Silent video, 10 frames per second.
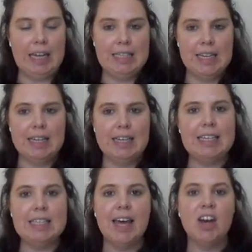at here
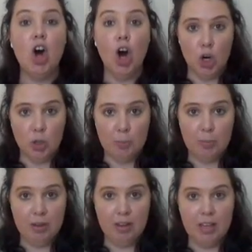is that
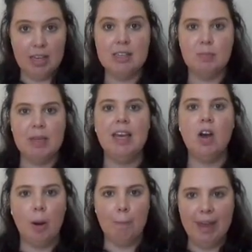hope is being
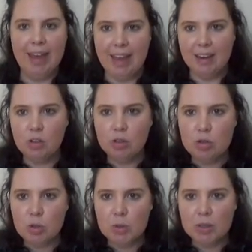compared
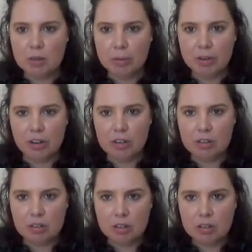to a little bird.
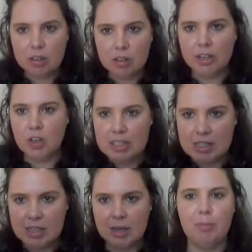You know, you can
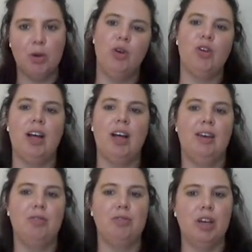see a bird right
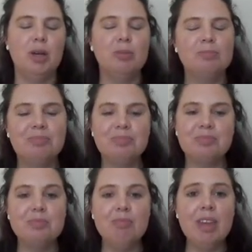there for you.
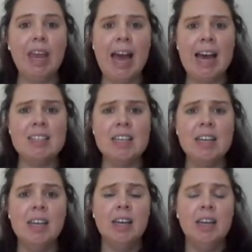And
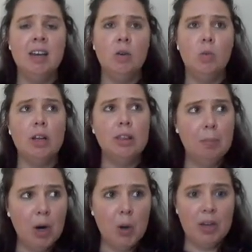what the
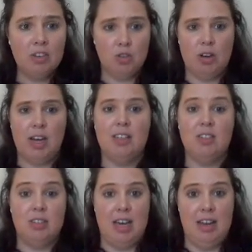poet is trying
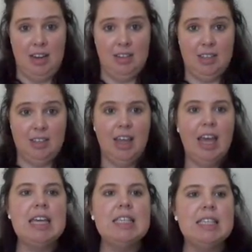to tell us
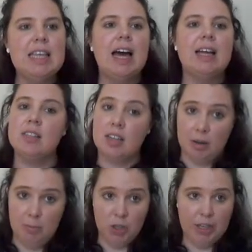is that, and
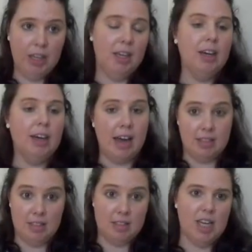I'm looking here
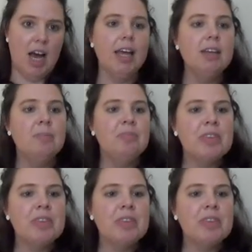at the slide,